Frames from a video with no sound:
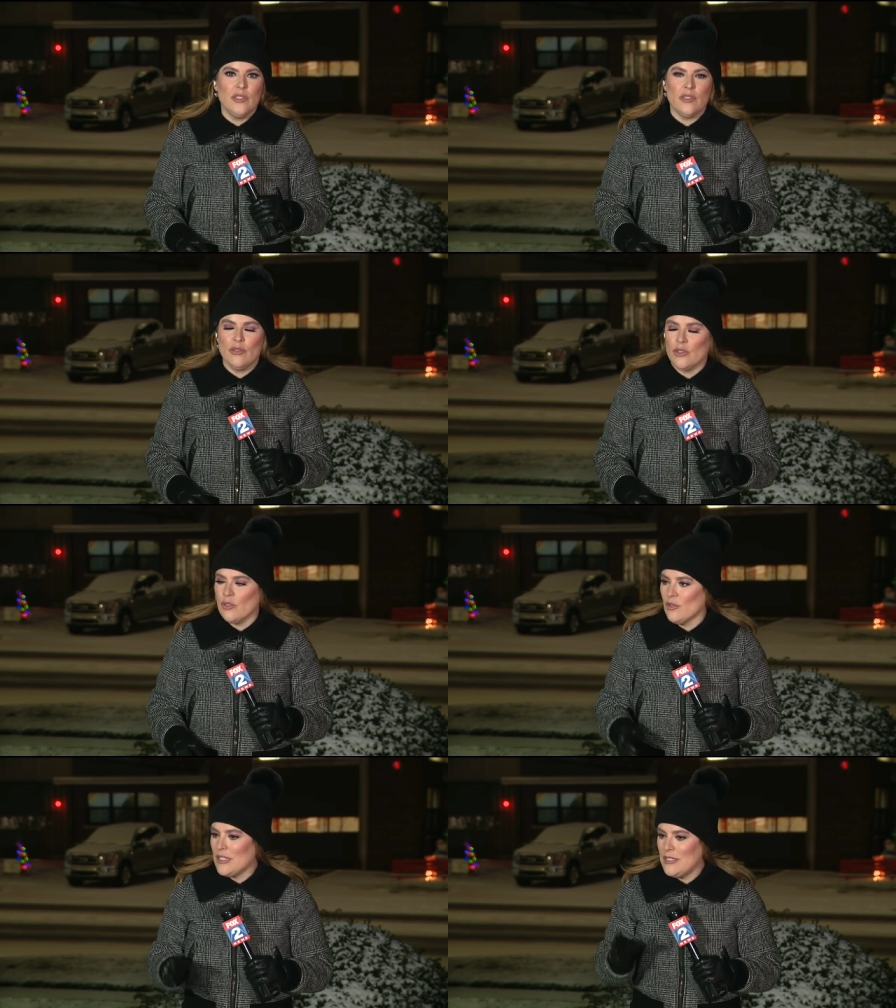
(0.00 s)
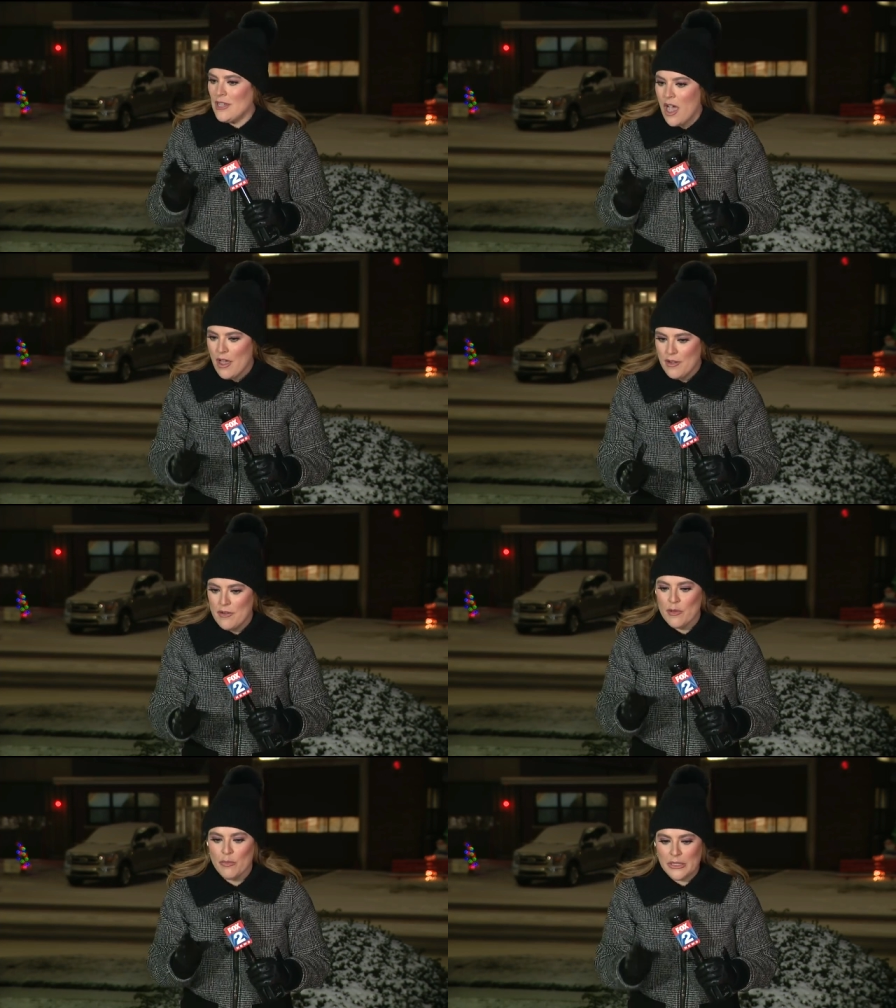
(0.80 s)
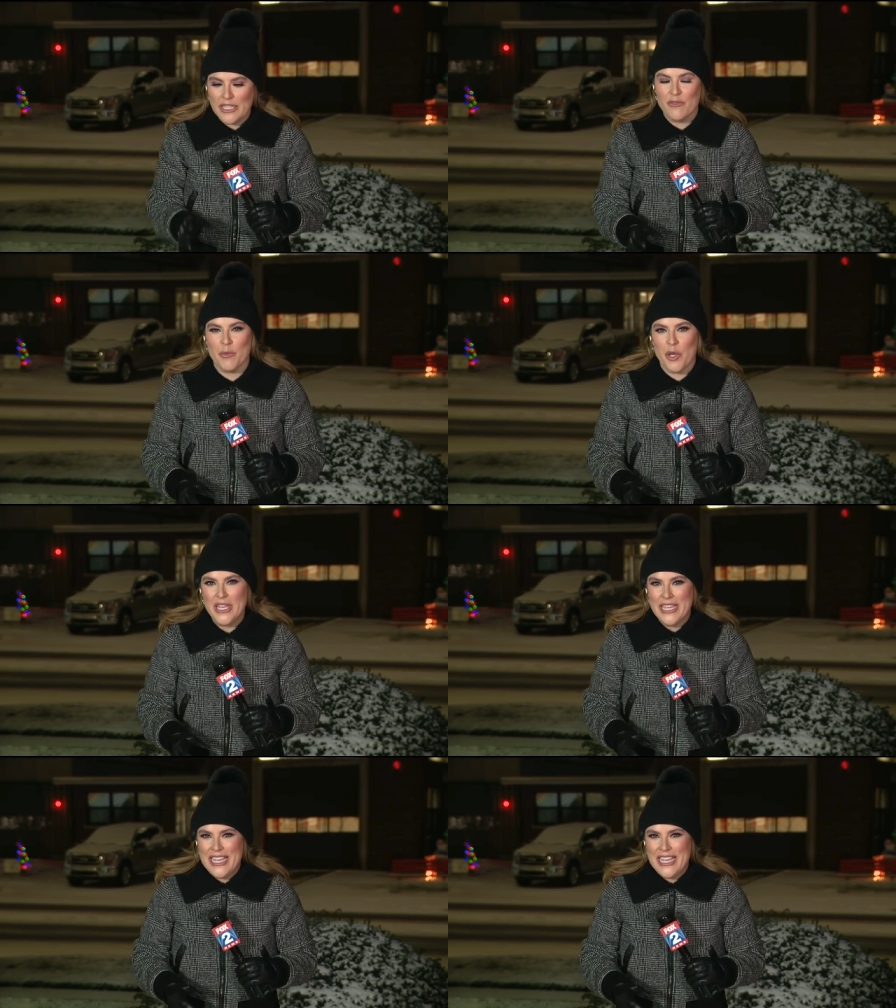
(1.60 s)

little girls is unbelievable.